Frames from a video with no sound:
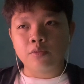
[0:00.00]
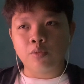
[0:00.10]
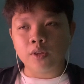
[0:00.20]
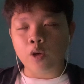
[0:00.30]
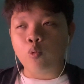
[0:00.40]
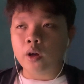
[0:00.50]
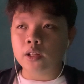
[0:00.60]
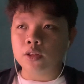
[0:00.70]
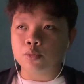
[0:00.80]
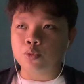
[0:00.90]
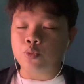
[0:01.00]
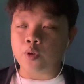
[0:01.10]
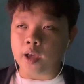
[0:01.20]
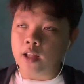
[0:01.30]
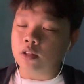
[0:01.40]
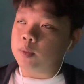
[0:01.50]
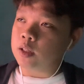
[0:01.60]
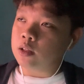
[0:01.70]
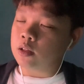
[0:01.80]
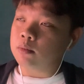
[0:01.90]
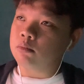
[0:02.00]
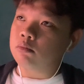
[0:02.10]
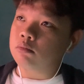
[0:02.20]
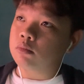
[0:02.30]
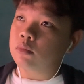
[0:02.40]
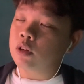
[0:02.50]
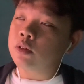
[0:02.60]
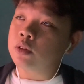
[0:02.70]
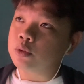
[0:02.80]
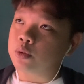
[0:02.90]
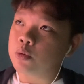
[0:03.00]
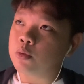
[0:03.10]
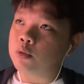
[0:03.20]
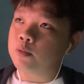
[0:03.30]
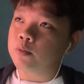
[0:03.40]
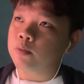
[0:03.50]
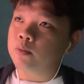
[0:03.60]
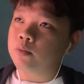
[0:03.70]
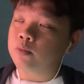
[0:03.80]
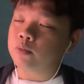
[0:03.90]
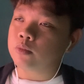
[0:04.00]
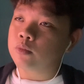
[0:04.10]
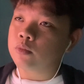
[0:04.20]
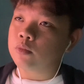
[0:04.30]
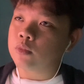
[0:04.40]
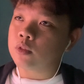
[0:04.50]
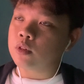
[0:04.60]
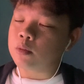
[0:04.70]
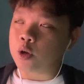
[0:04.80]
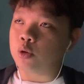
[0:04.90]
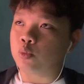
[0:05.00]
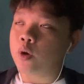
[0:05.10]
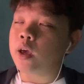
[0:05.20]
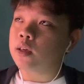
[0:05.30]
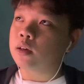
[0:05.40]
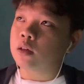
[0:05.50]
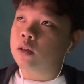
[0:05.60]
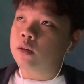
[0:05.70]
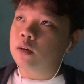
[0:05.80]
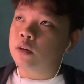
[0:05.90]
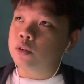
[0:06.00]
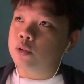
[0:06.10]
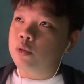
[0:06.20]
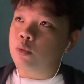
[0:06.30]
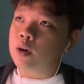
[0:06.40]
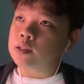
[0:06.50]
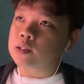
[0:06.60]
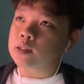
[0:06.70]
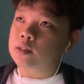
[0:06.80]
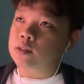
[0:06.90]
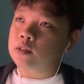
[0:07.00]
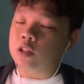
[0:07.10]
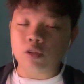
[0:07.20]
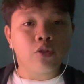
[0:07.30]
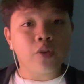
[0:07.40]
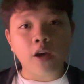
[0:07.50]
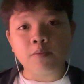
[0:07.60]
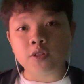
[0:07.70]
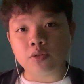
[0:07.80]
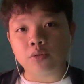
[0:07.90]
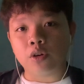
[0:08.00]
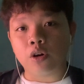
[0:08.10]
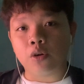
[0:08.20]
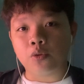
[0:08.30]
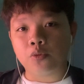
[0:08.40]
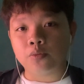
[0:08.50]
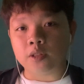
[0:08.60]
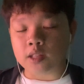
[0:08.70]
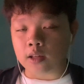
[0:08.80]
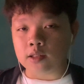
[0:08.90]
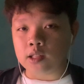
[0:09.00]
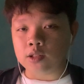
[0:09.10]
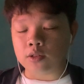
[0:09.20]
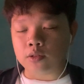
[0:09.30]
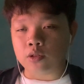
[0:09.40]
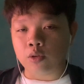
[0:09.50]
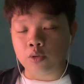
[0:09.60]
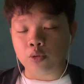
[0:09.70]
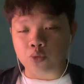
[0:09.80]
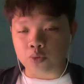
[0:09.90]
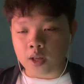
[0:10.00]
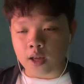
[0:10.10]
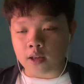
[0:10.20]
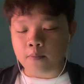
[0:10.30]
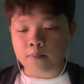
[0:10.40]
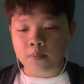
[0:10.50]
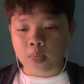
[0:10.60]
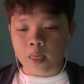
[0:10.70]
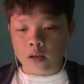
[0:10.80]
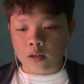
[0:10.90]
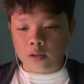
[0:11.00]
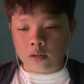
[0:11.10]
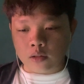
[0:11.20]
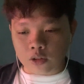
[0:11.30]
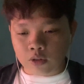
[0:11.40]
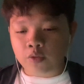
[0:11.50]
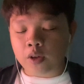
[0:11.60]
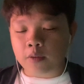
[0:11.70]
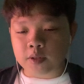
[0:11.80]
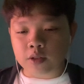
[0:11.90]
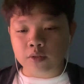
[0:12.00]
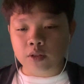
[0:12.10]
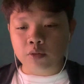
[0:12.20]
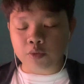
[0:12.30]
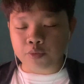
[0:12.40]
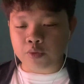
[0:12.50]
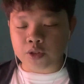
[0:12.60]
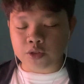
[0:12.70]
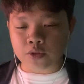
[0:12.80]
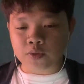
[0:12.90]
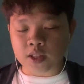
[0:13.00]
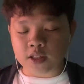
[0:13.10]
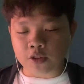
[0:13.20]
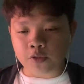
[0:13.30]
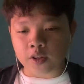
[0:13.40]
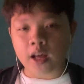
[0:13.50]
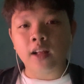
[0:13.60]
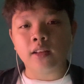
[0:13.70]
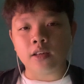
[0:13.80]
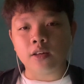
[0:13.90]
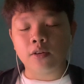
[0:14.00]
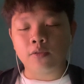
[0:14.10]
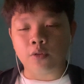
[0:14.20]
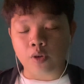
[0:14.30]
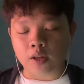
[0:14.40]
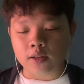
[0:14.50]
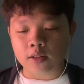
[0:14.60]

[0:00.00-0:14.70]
what I wanted to reanimate in Tokyo Ghoul, in my own way, was the 12th episode of the second season, Tokyo Ghoul Route A. The 12th episode, which serves as the finale for it,